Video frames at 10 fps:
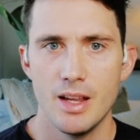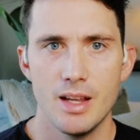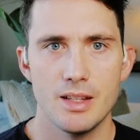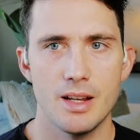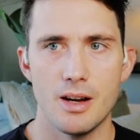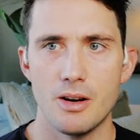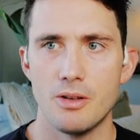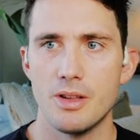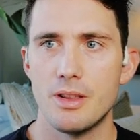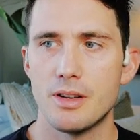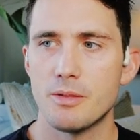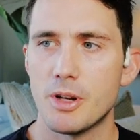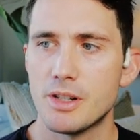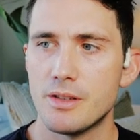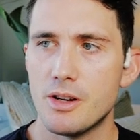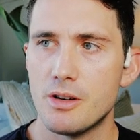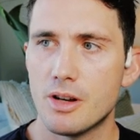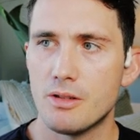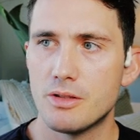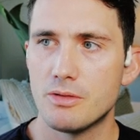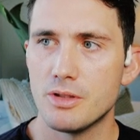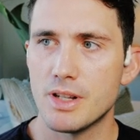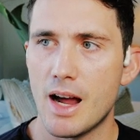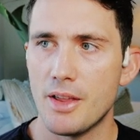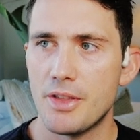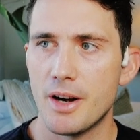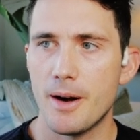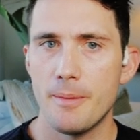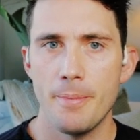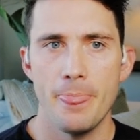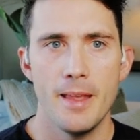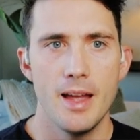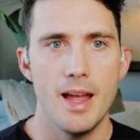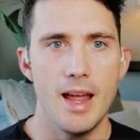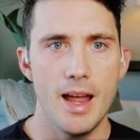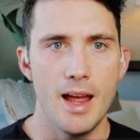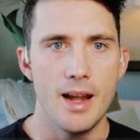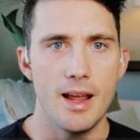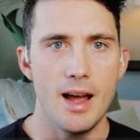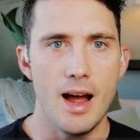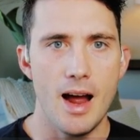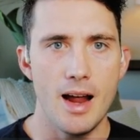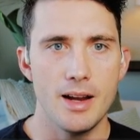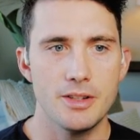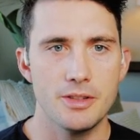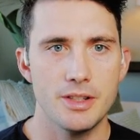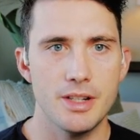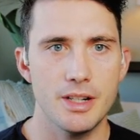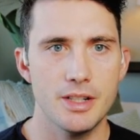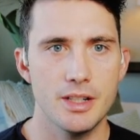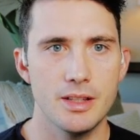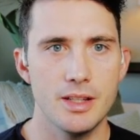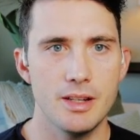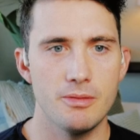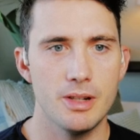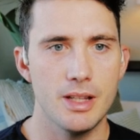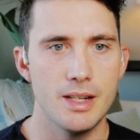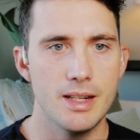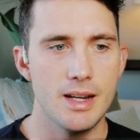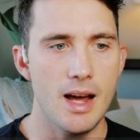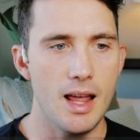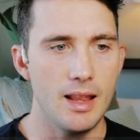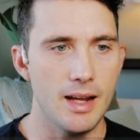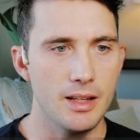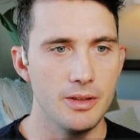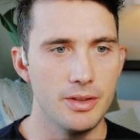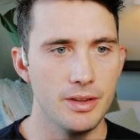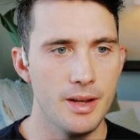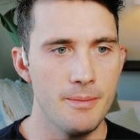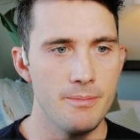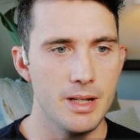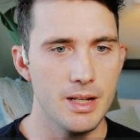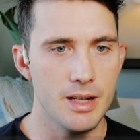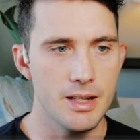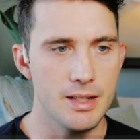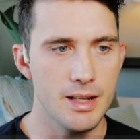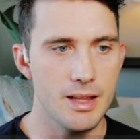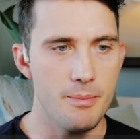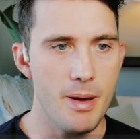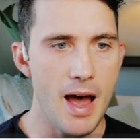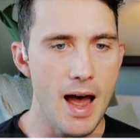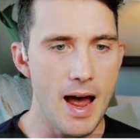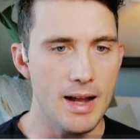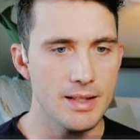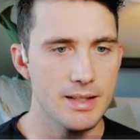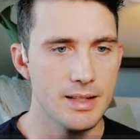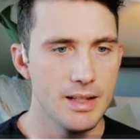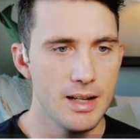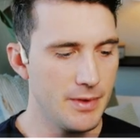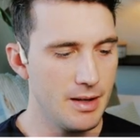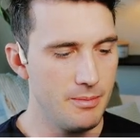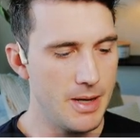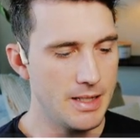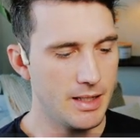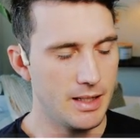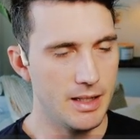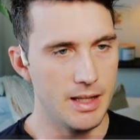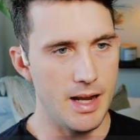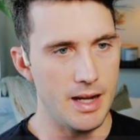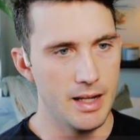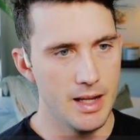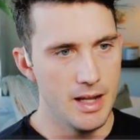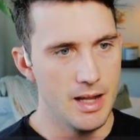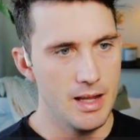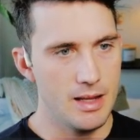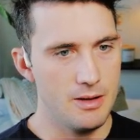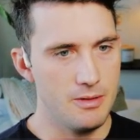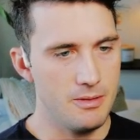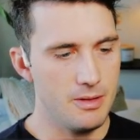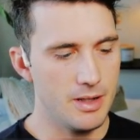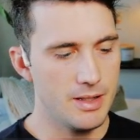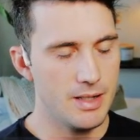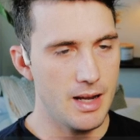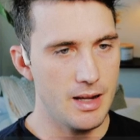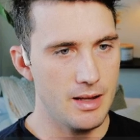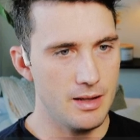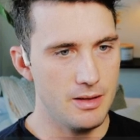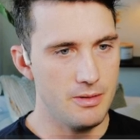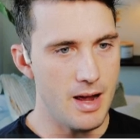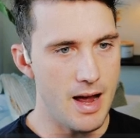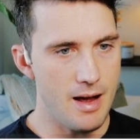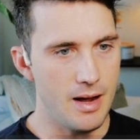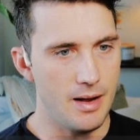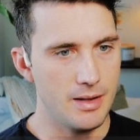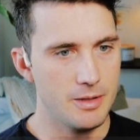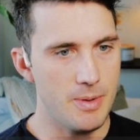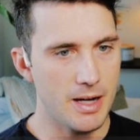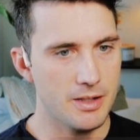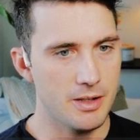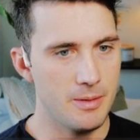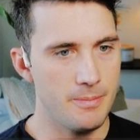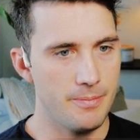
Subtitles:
So there's a bunch of no code tools out there, and I traditionally really did not like using them because in the past, basically, like let's say you have a spectrum